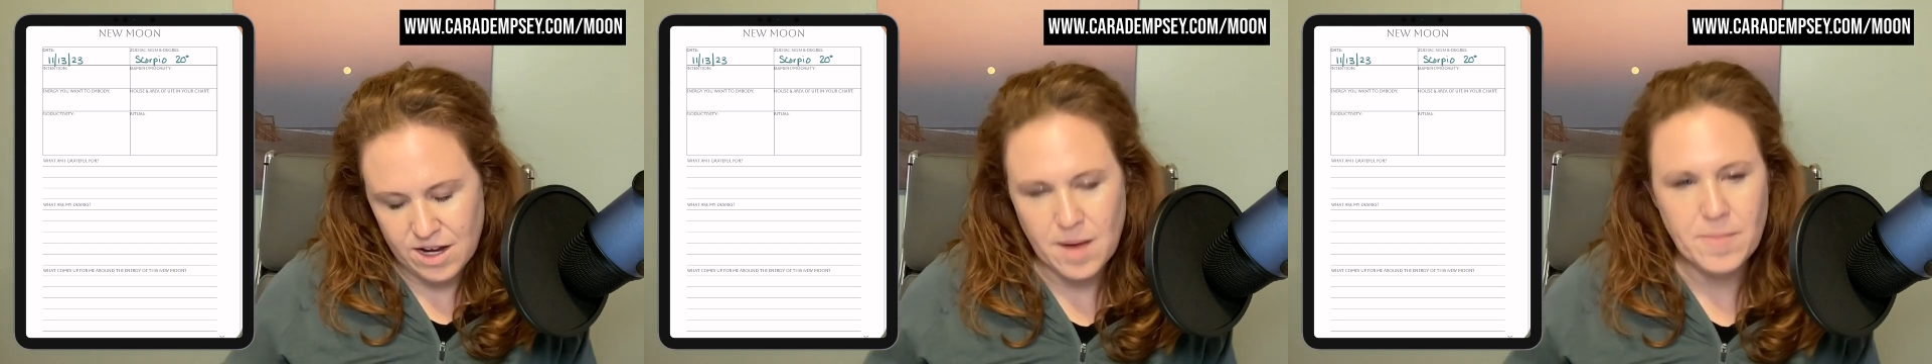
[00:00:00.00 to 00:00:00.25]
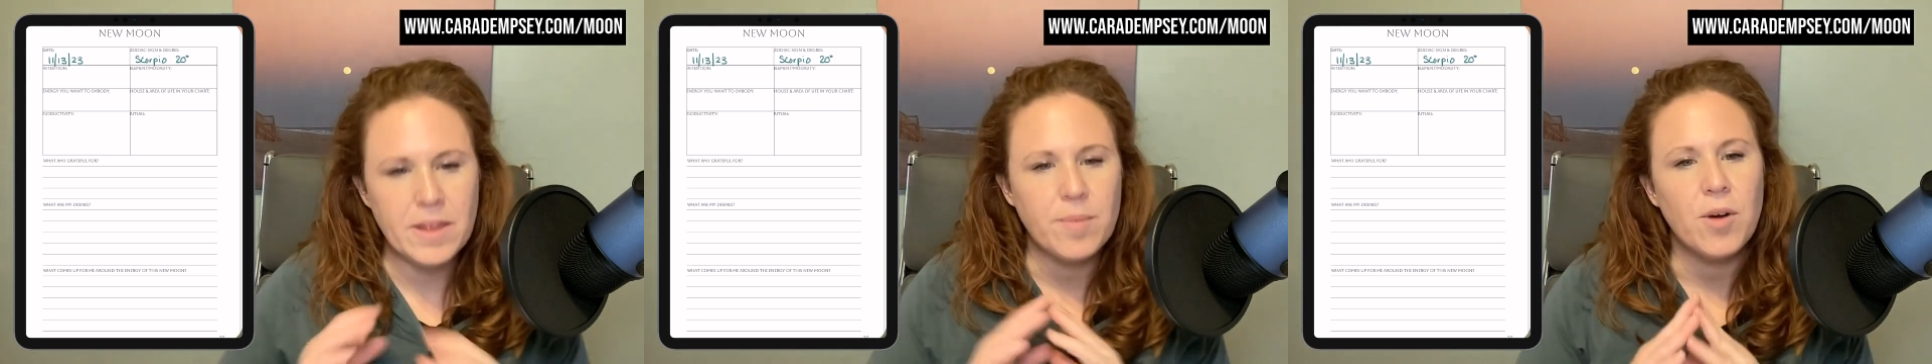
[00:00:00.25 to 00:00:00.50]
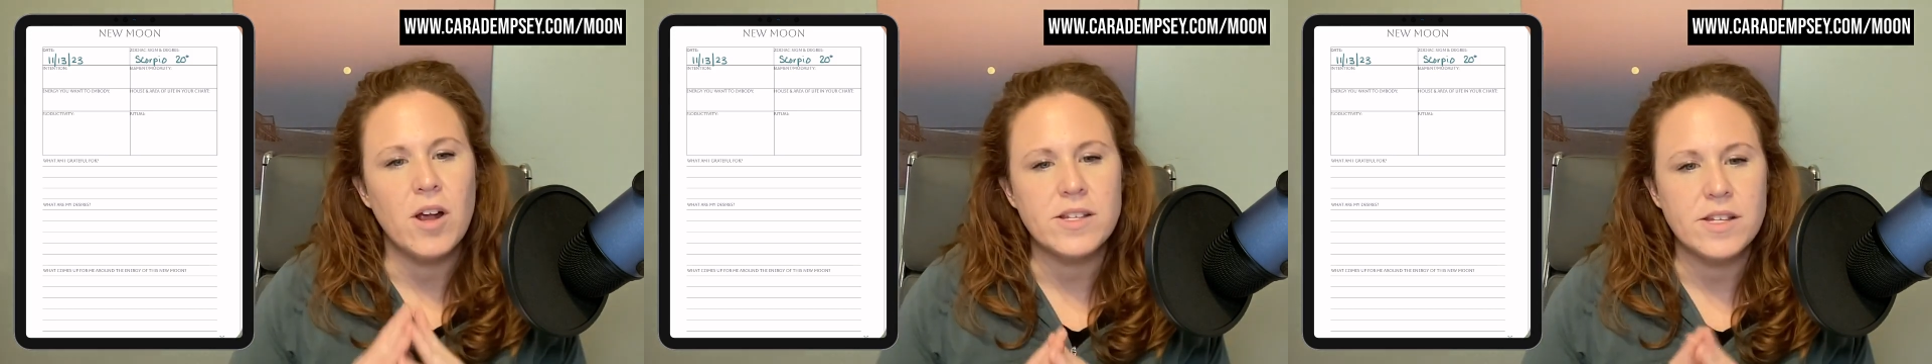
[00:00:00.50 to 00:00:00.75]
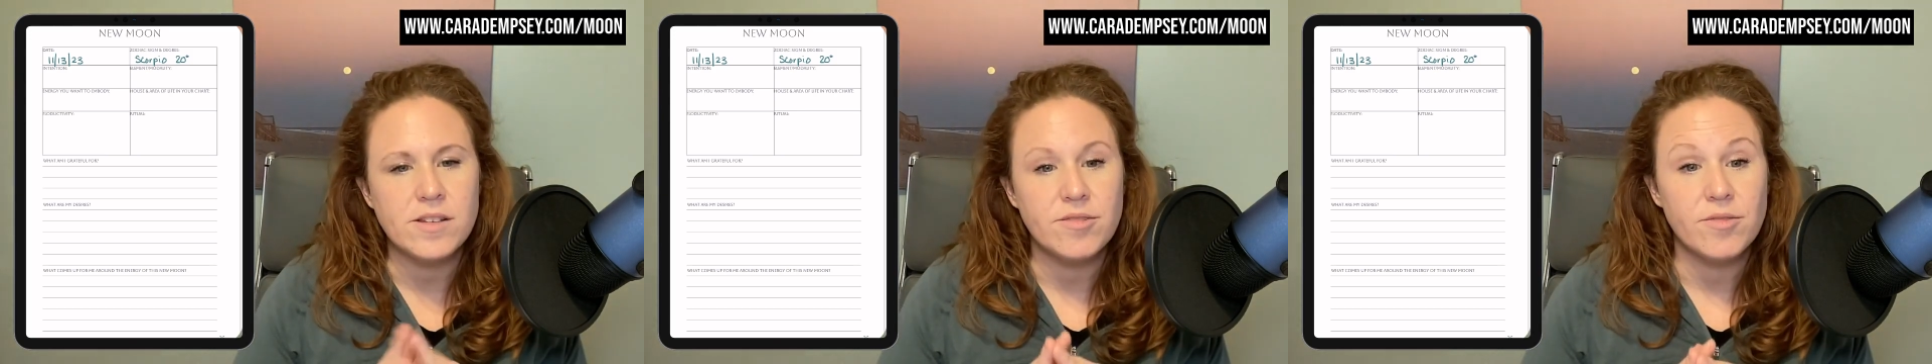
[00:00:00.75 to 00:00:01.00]
I'm in the
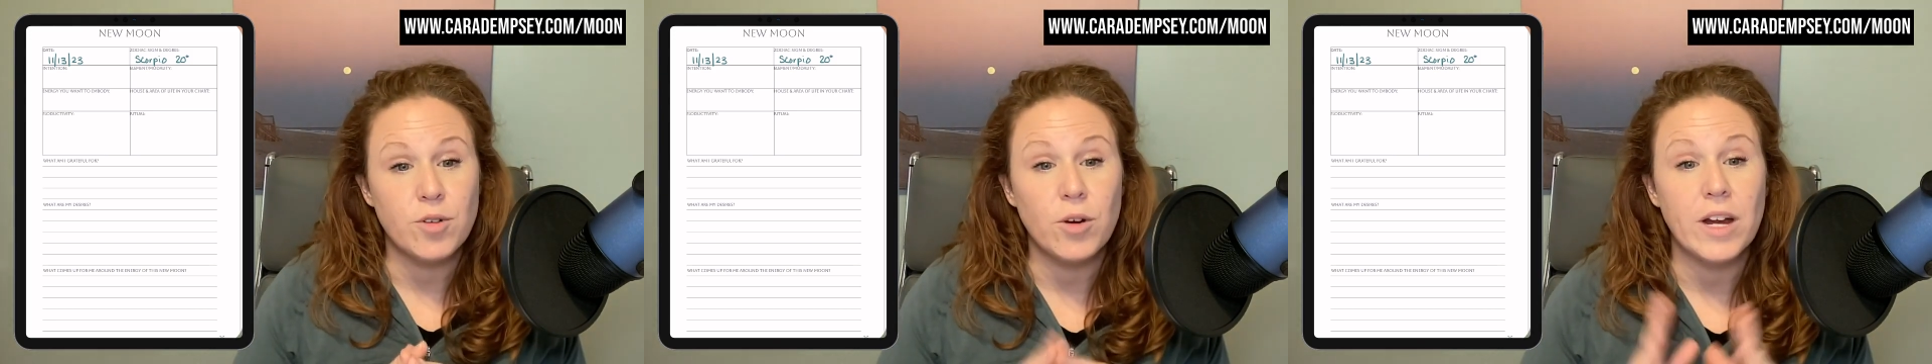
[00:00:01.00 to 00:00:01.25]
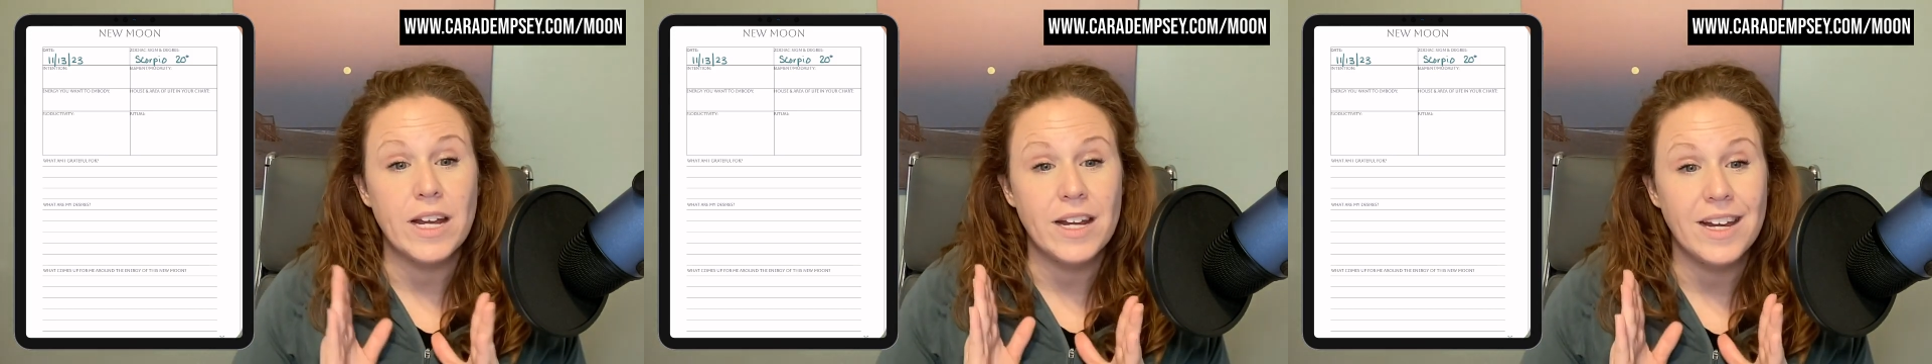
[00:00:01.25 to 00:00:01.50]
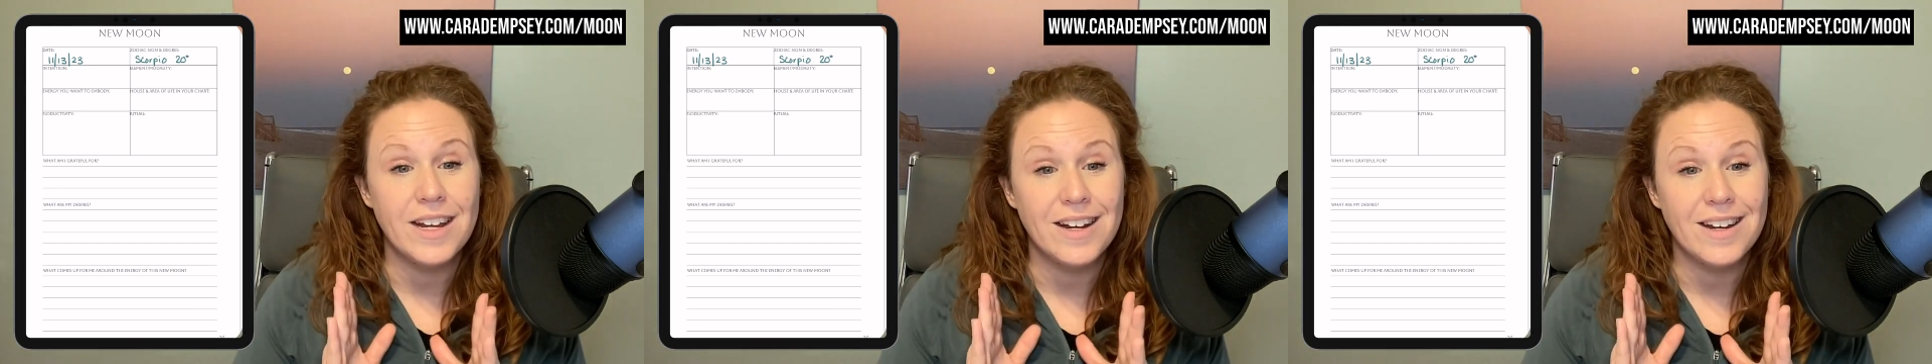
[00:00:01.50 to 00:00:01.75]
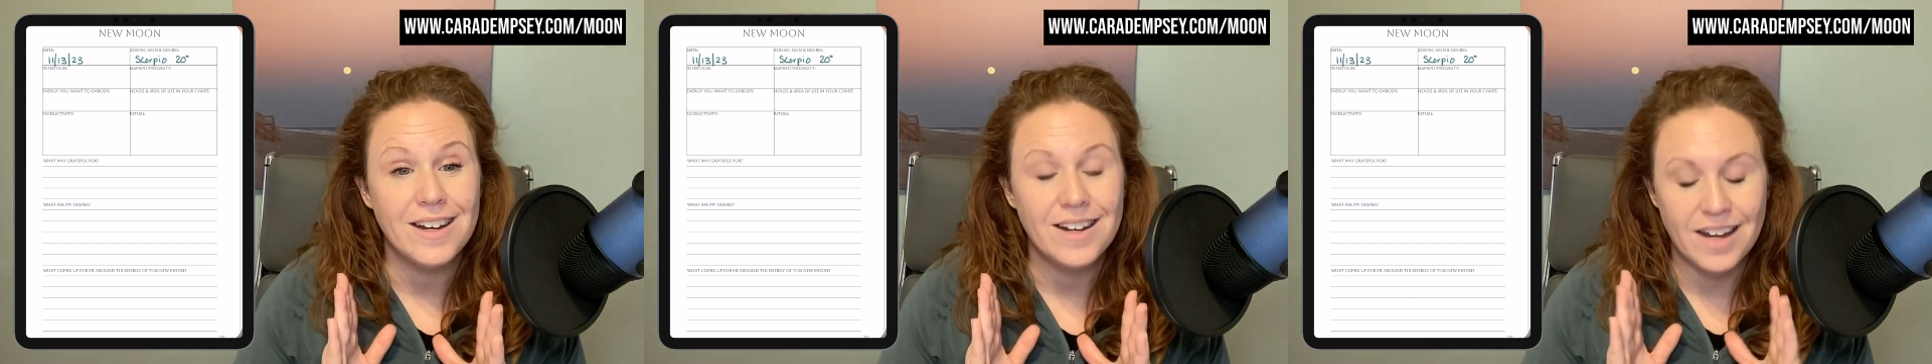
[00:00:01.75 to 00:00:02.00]
process of
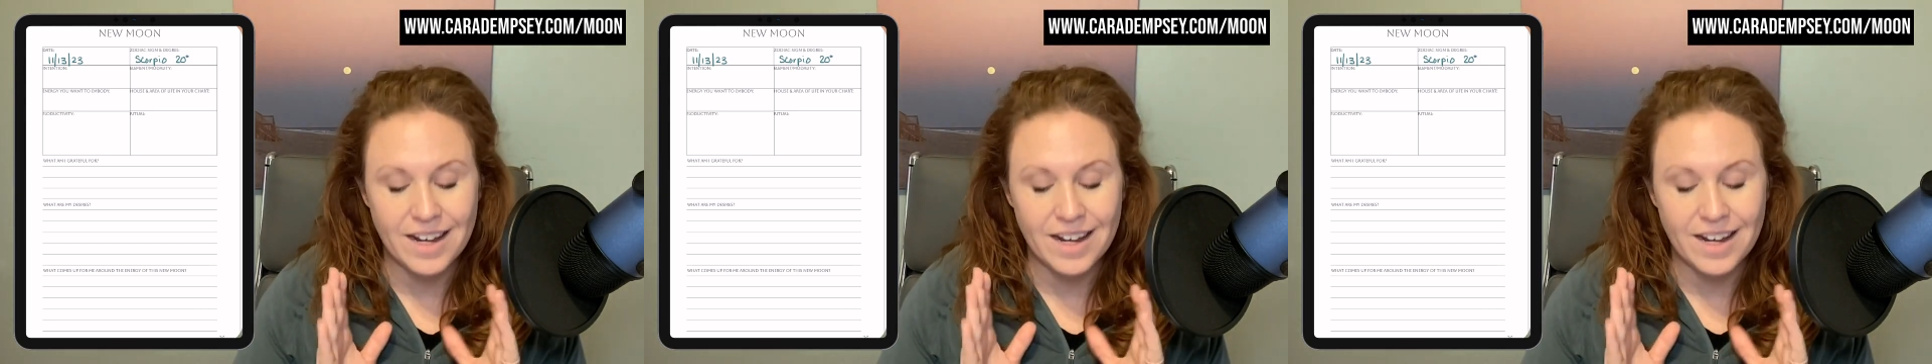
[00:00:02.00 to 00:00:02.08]
creating